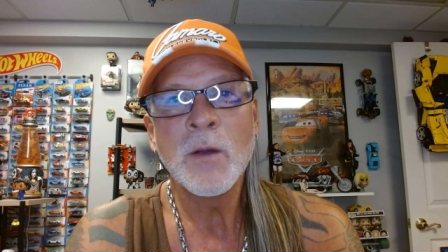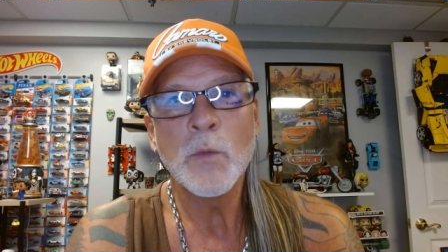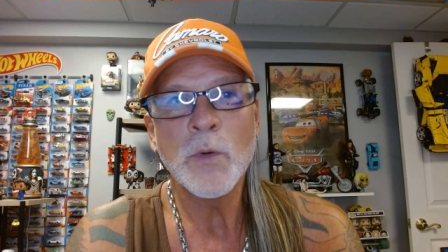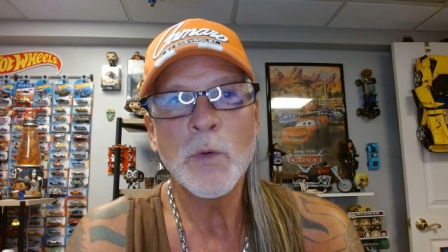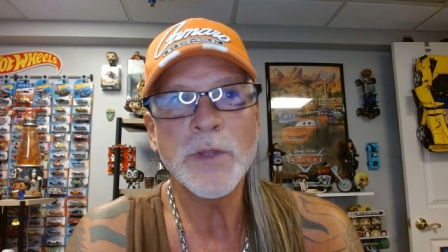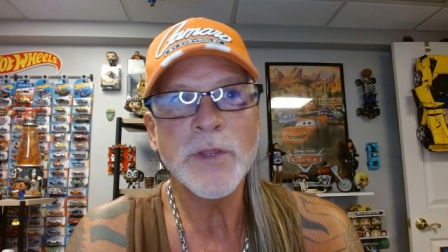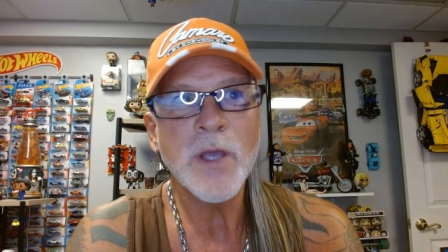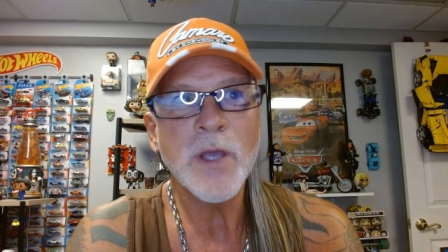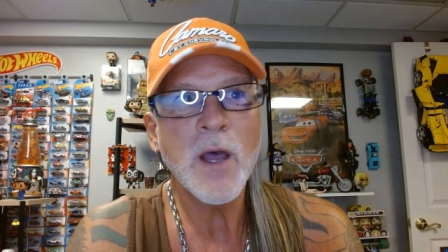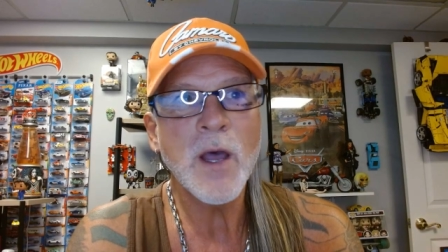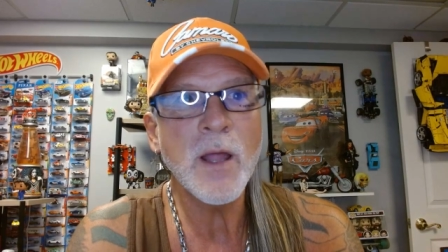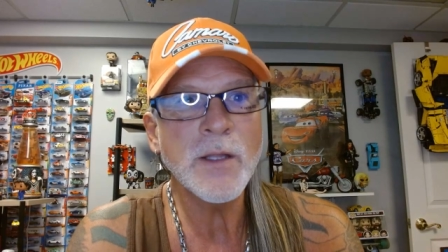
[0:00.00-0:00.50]

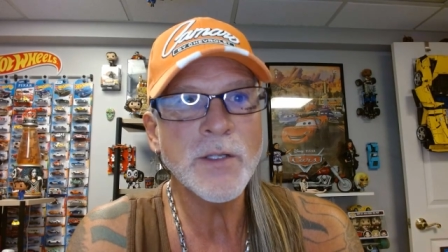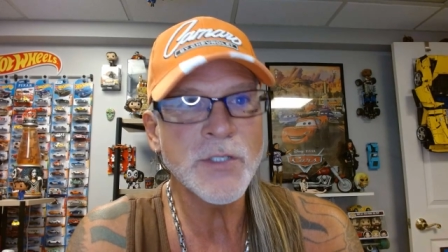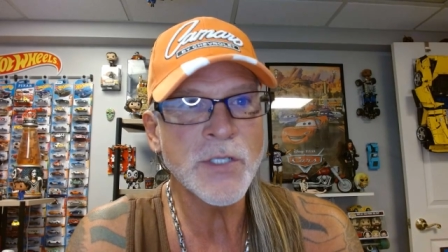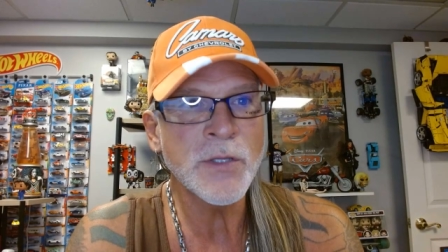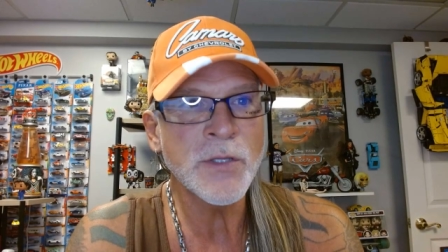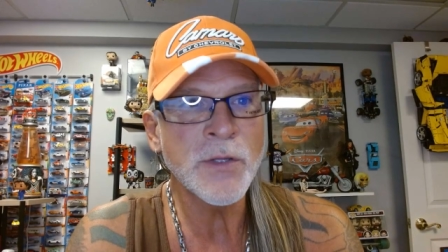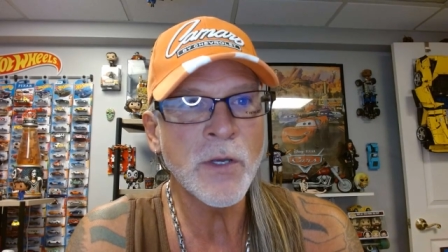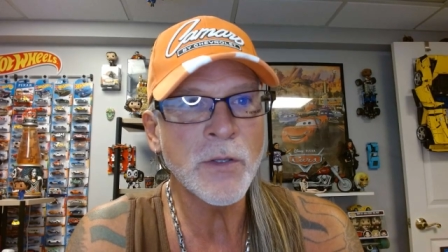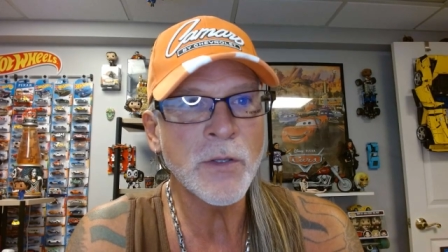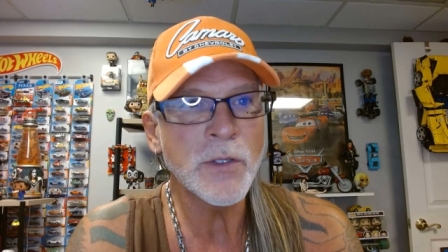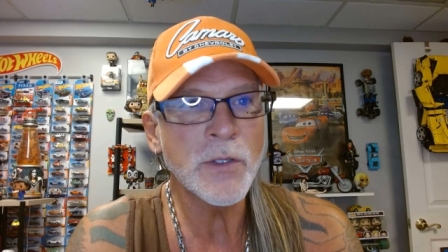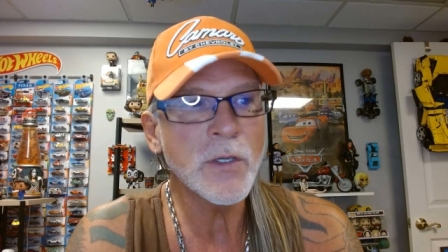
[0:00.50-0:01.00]
With
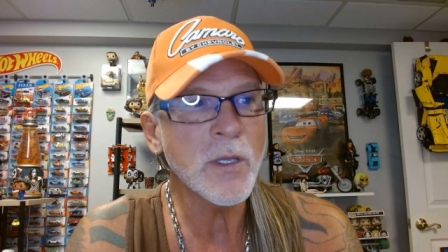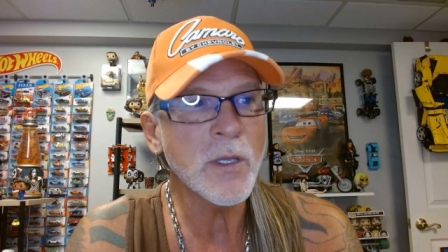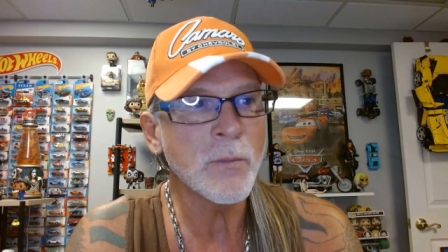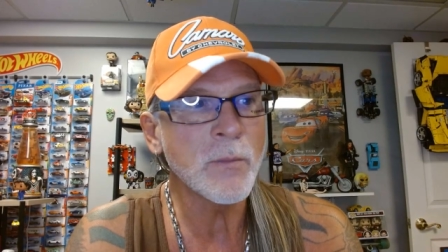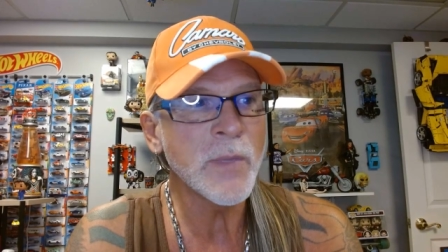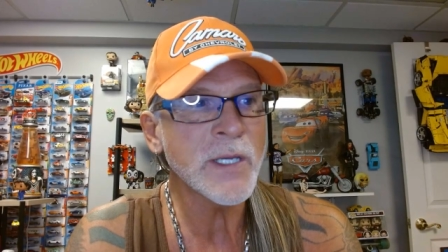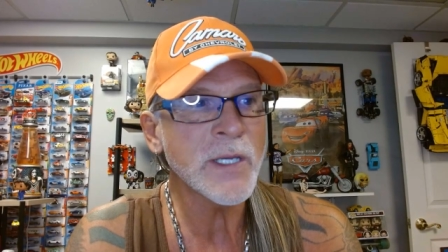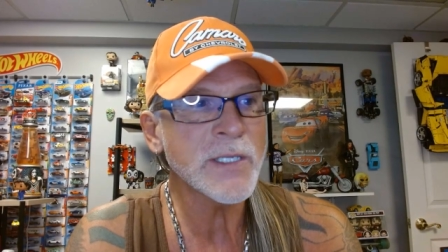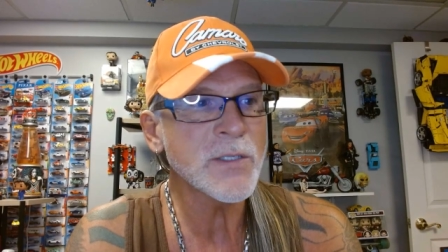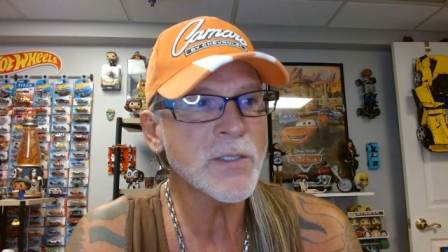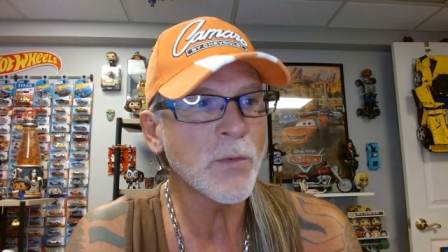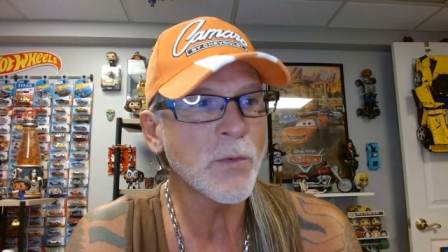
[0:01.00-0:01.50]
collagen, though, you can
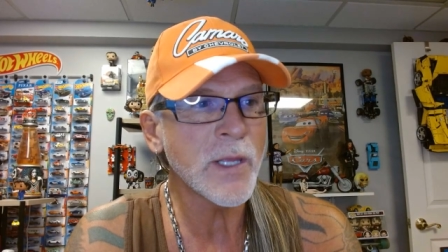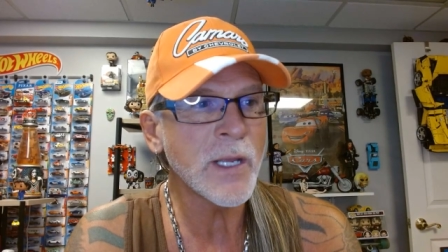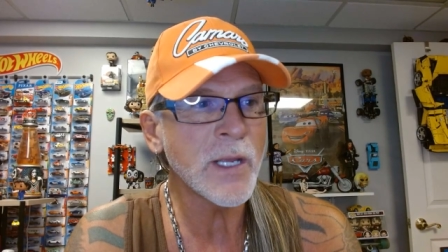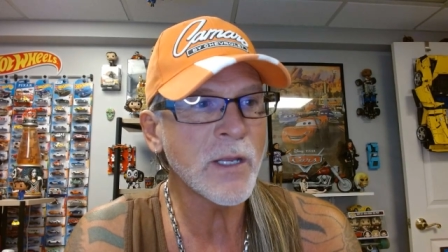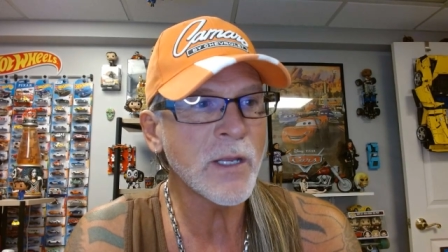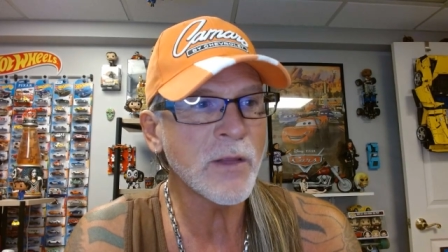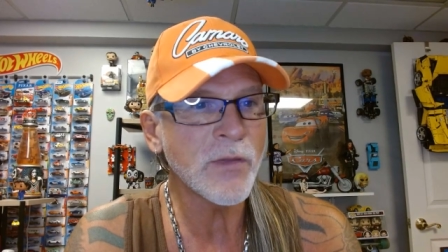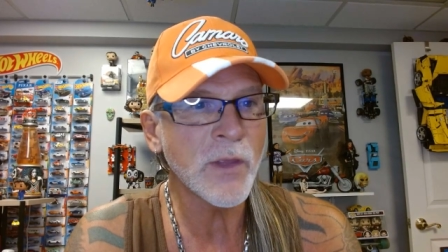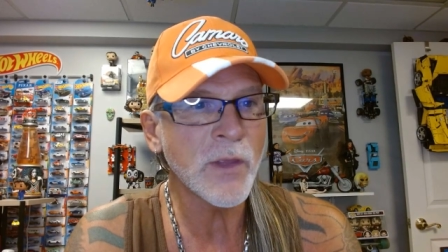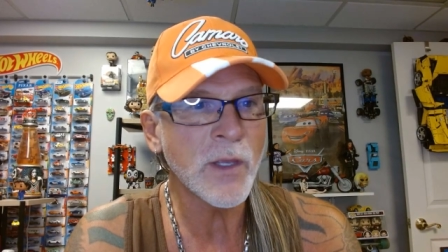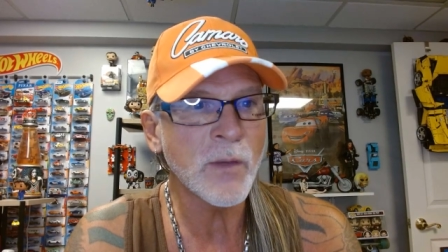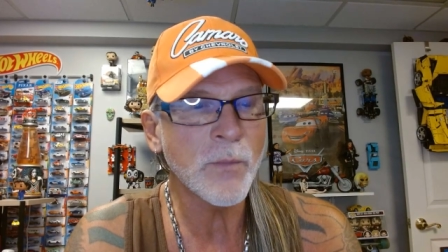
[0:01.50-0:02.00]
mix it with
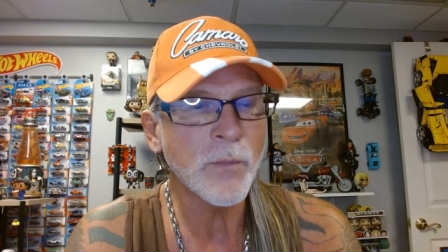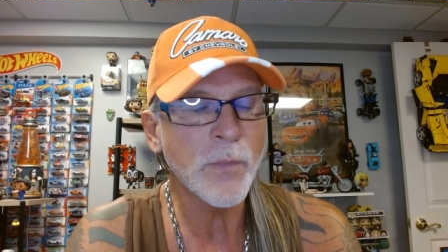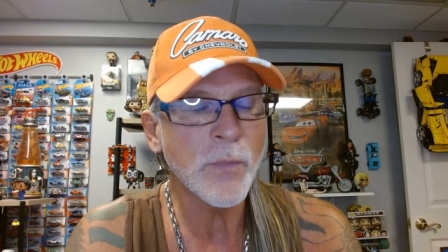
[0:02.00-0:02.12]
anything